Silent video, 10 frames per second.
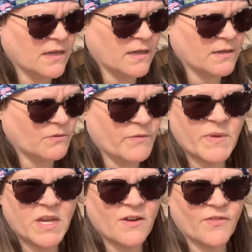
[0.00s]
We've
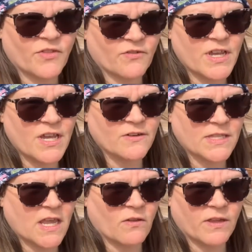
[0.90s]
been here for 3 years
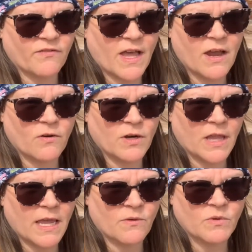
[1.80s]
and they only flowered
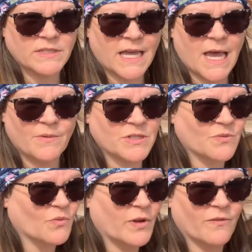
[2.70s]
like one time, just
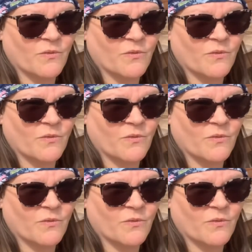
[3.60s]
one